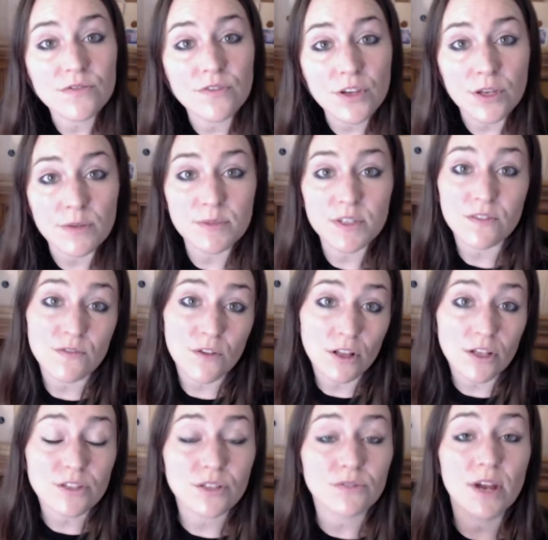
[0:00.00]
verbs are
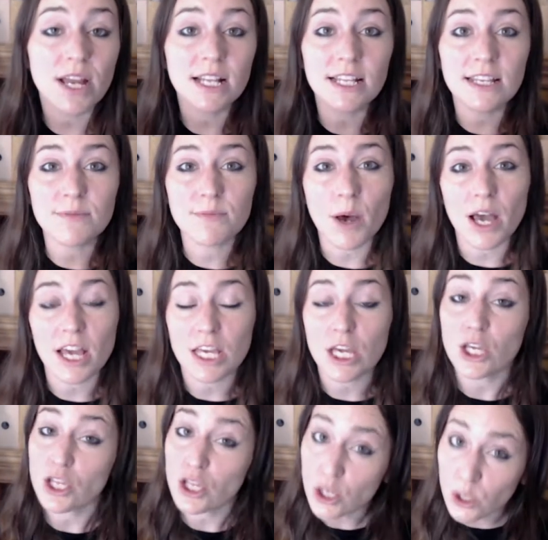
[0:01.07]
followed directly by
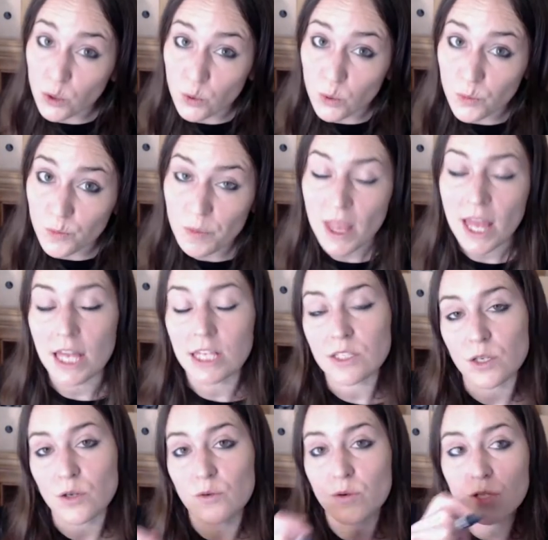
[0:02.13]
you.
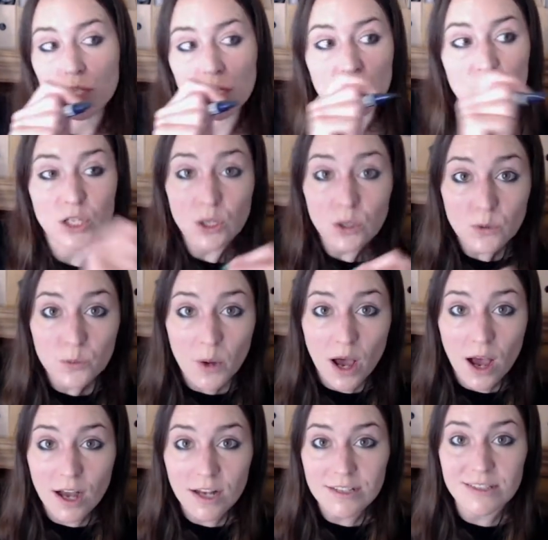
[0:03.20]
So the you
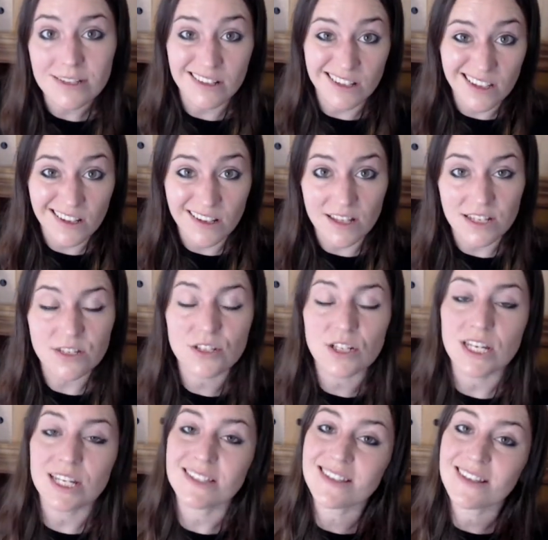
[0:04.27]
part in English
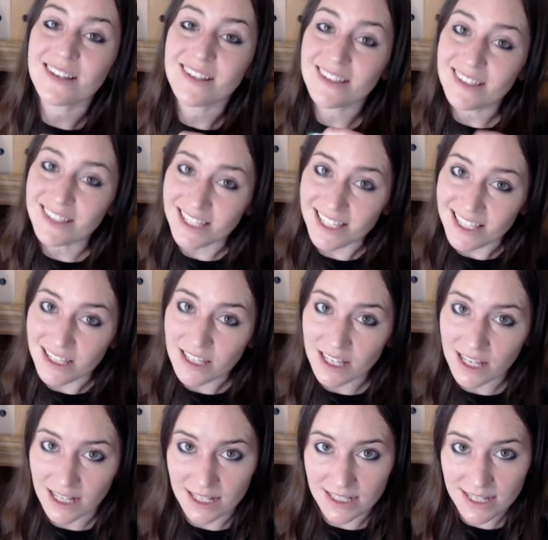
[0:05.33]
is ti
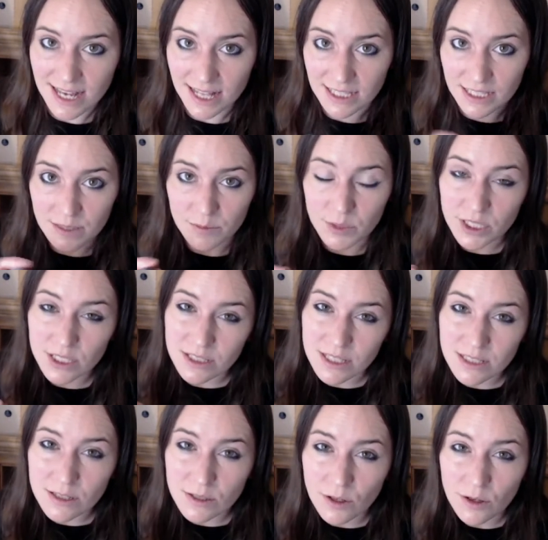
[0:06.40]
in Italian, because
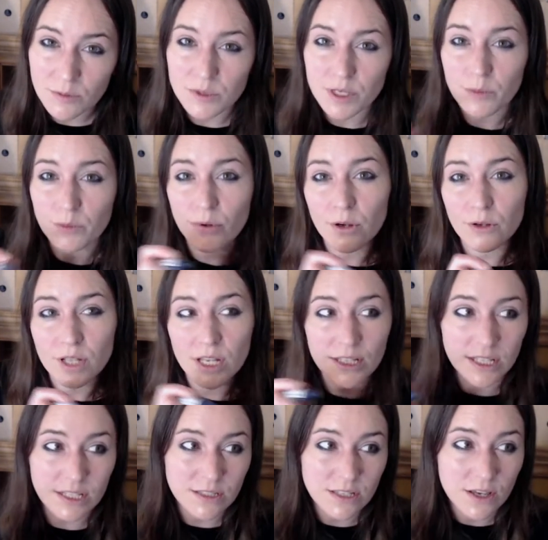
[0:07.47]
it's an object pronoun
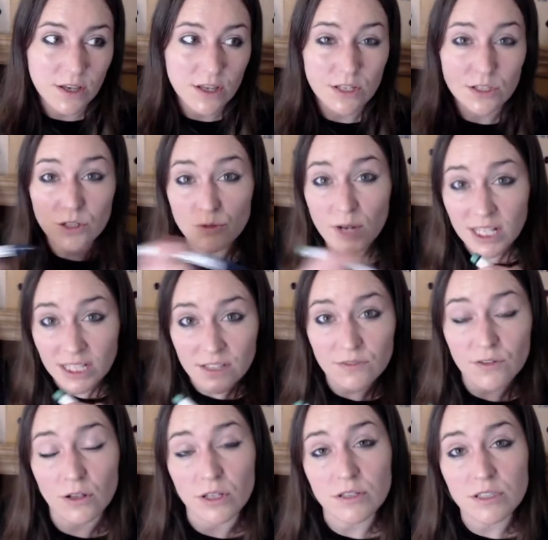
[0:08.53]
that directly
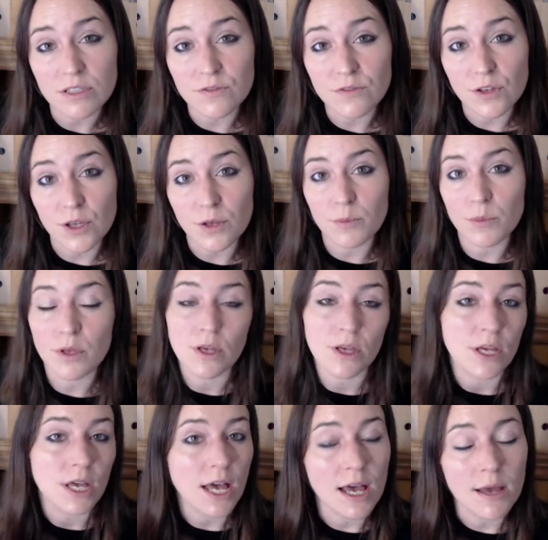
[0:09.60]
follows the verb
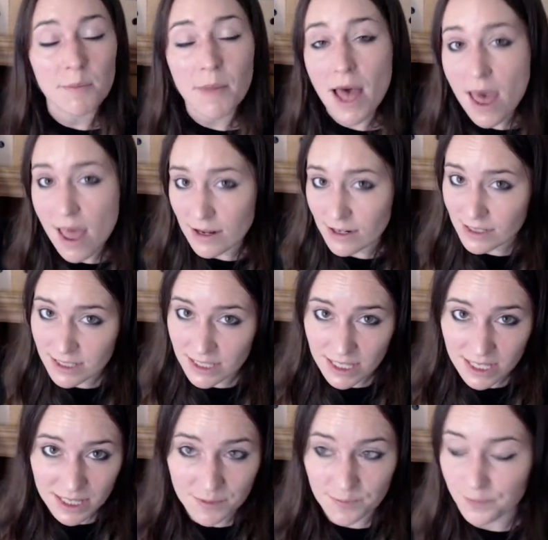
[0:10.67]

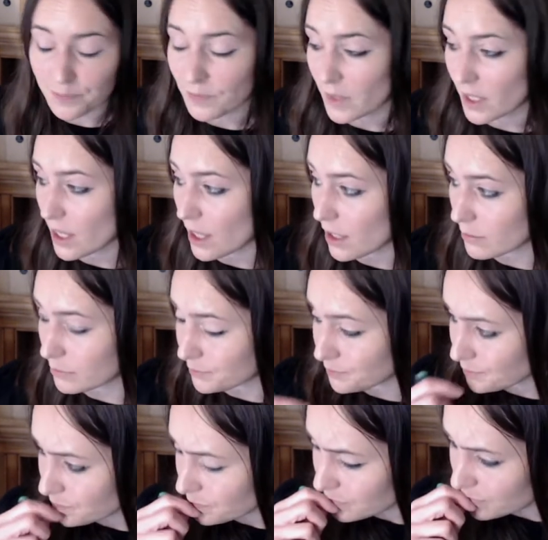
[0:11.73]
amarti. I've